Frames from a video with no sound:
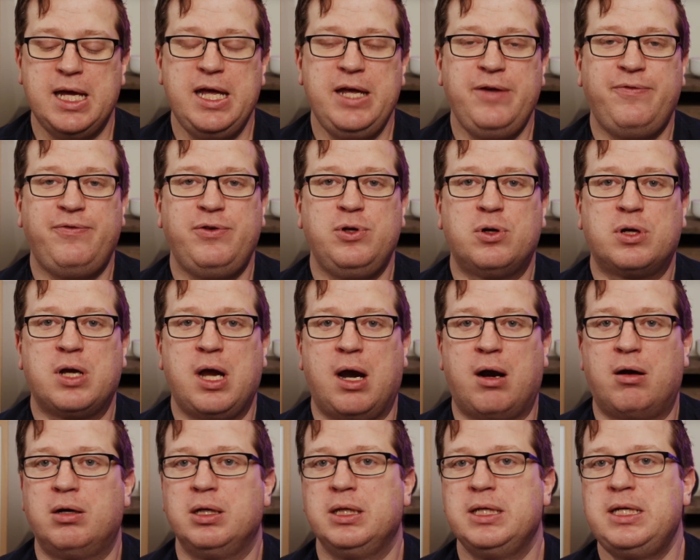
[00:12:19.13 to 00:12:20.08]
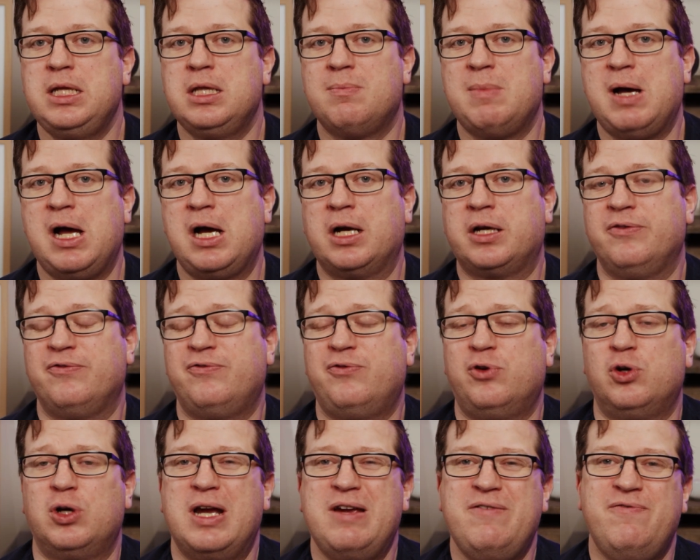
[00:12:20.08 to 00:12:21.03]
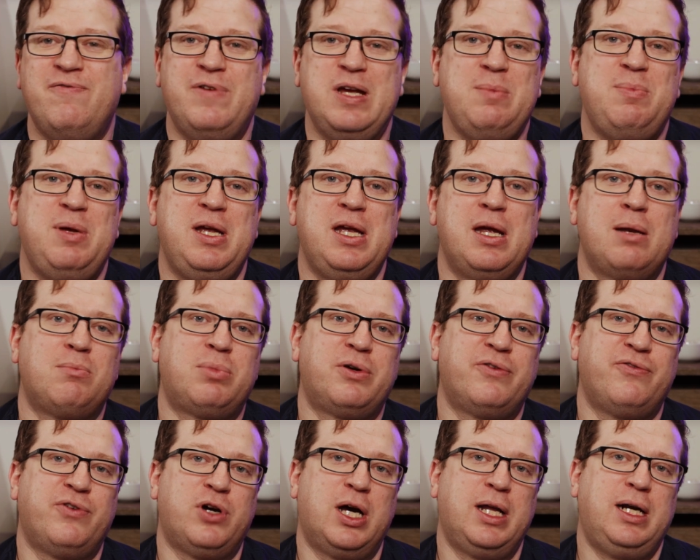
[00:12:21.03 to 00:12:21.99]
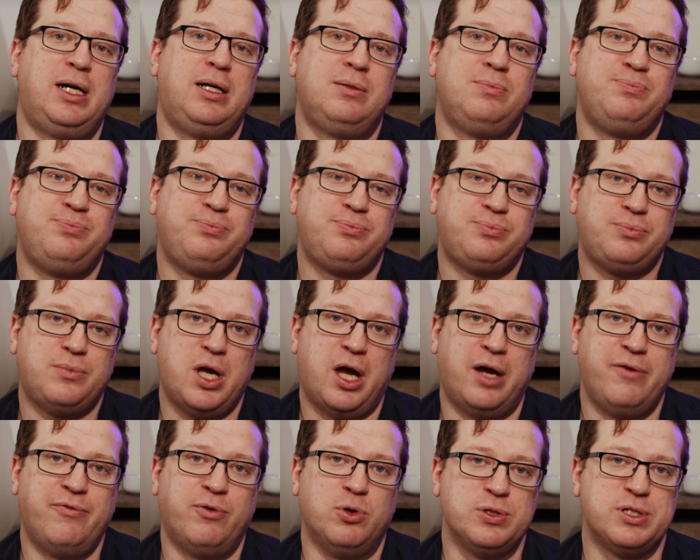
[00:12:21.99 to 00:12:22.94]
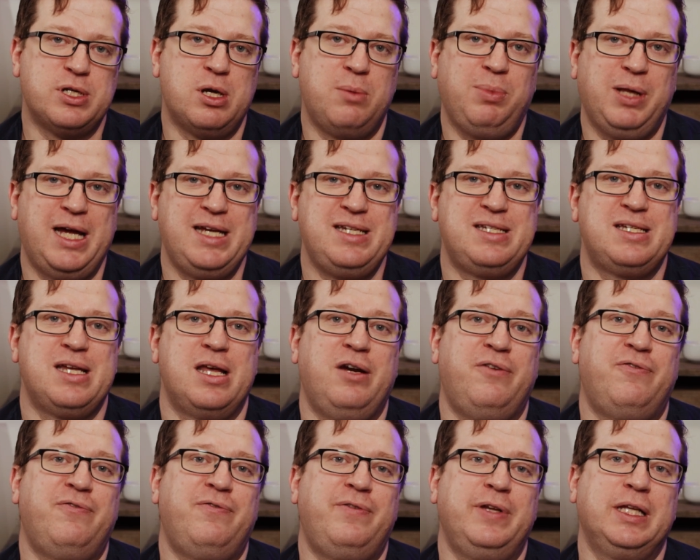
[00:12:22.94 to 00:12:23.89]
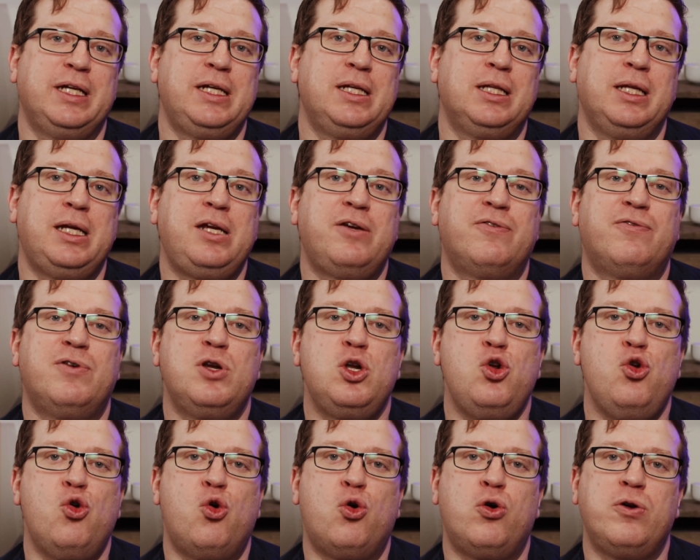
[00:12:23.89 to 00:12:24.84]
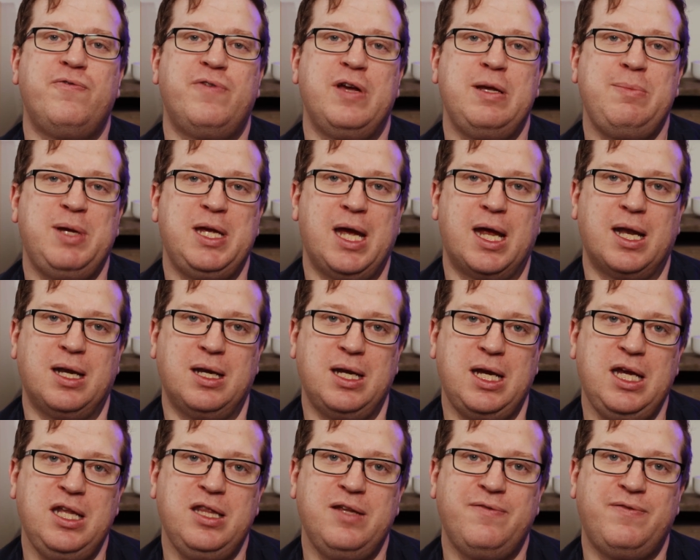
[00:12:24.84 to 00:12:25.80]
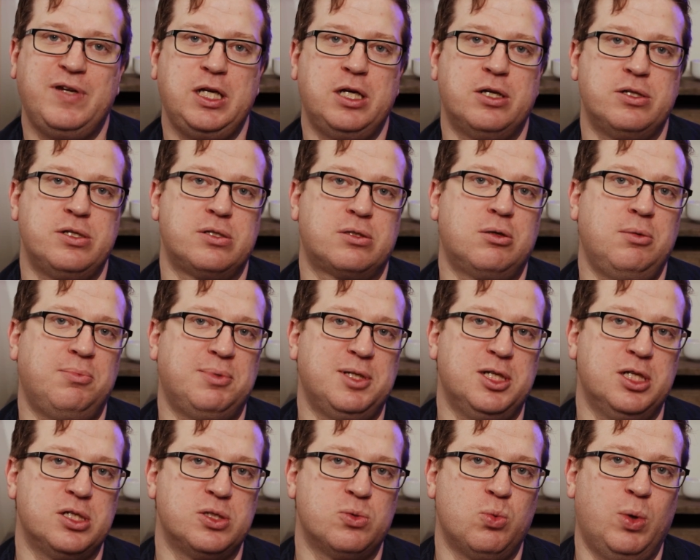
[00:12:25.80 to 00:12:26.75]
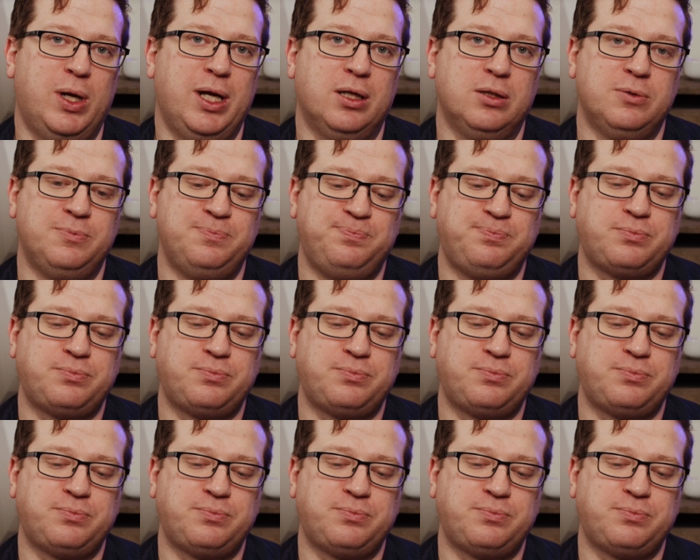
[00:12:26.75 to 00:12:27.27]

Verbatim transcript: If you're currently in the market for a VPN provider, I've also placed an affiliate link for NordVPN in the video description as well.